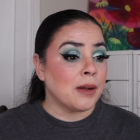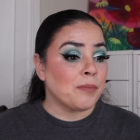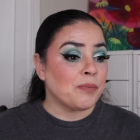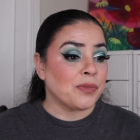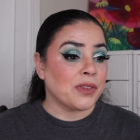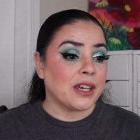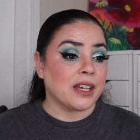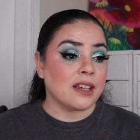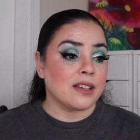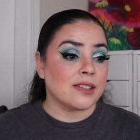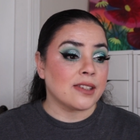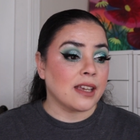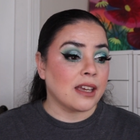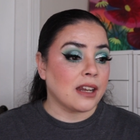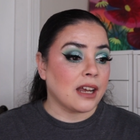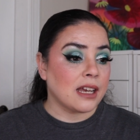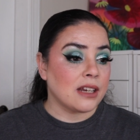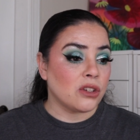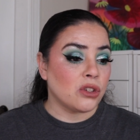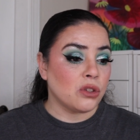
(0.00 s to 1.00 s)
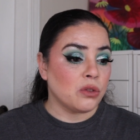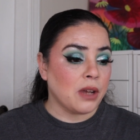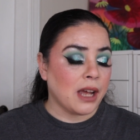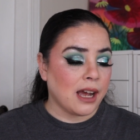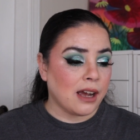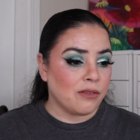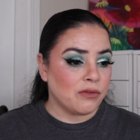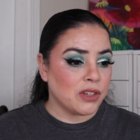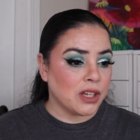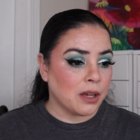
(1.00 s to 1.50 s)
Like I said, I do
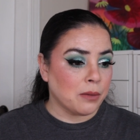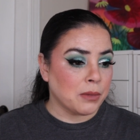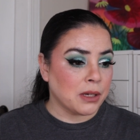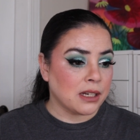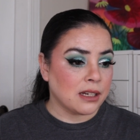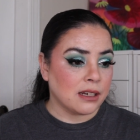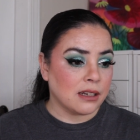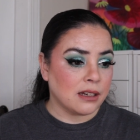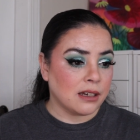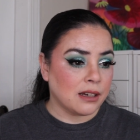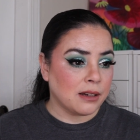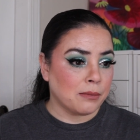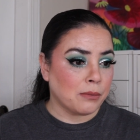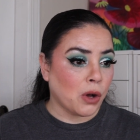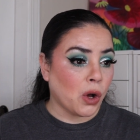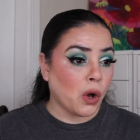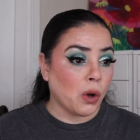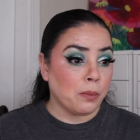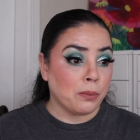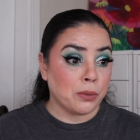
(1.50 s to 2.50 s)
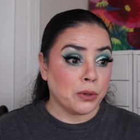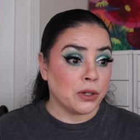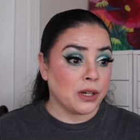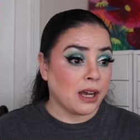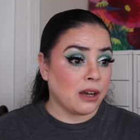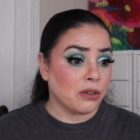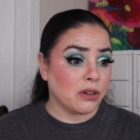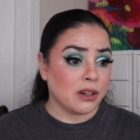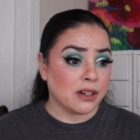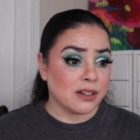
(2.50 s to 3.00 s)
have them um, all put
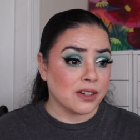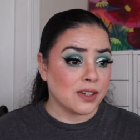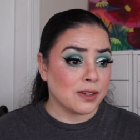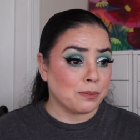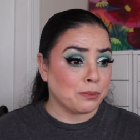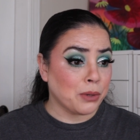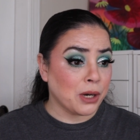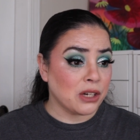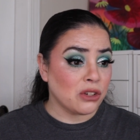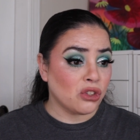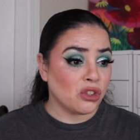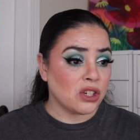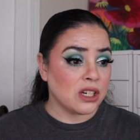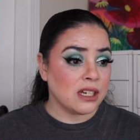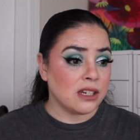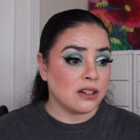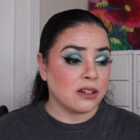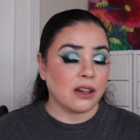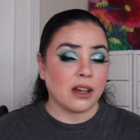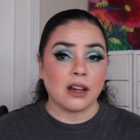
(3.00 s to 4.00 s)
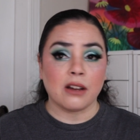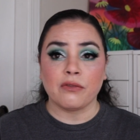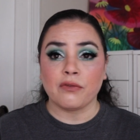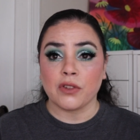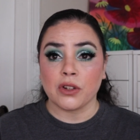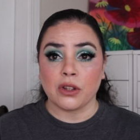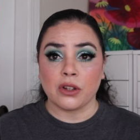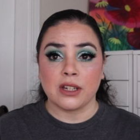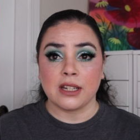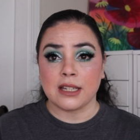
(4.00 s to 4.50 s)
out on a spreadsheet uh,
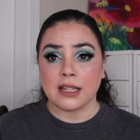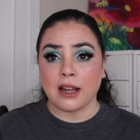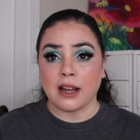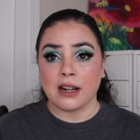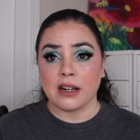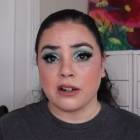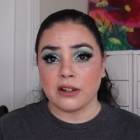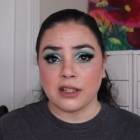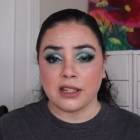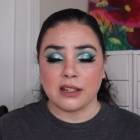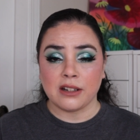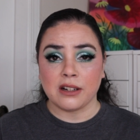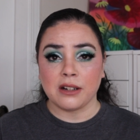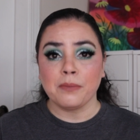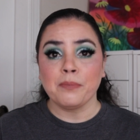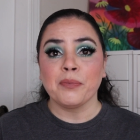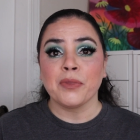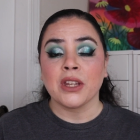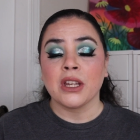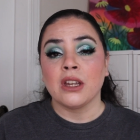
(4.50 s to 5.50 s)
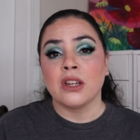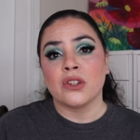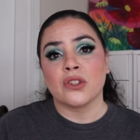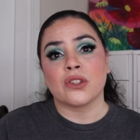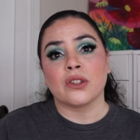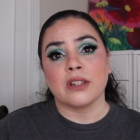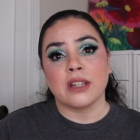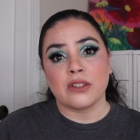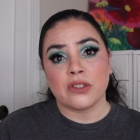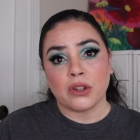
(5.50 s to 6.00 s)
for the entire year.
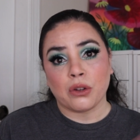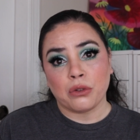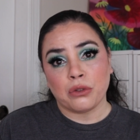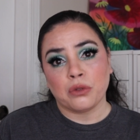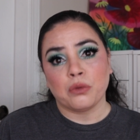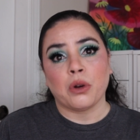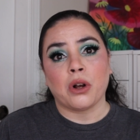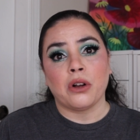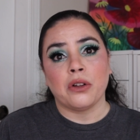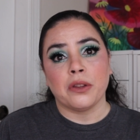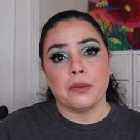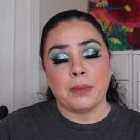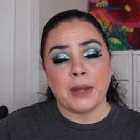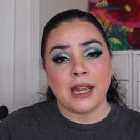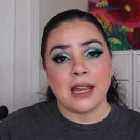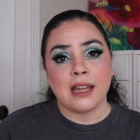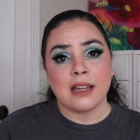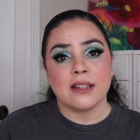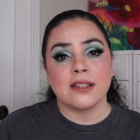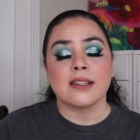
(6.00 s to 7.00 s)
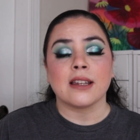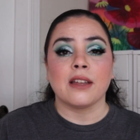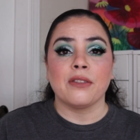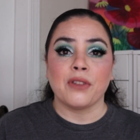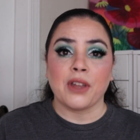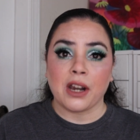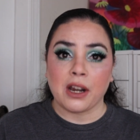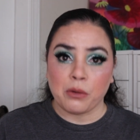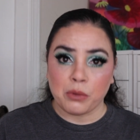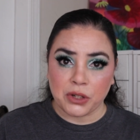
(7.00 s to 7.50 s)
So let's go through all the pans
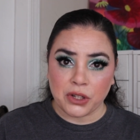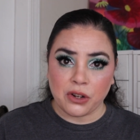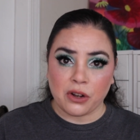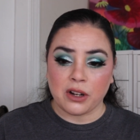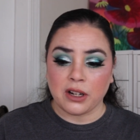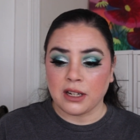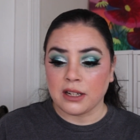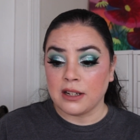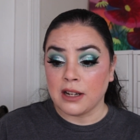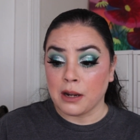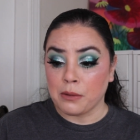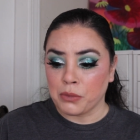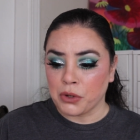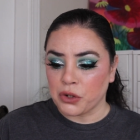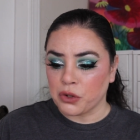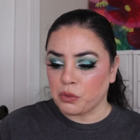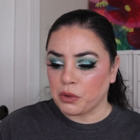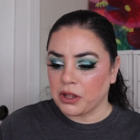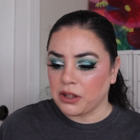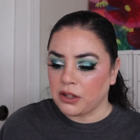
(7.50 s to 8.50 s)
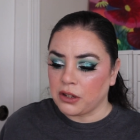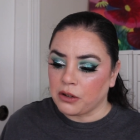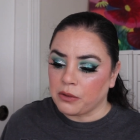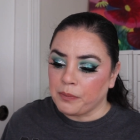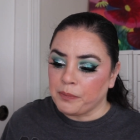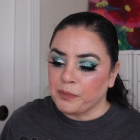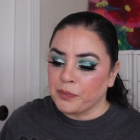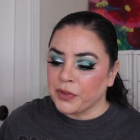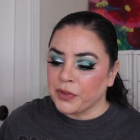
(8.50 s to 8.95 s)
and then I will talk numbers with you.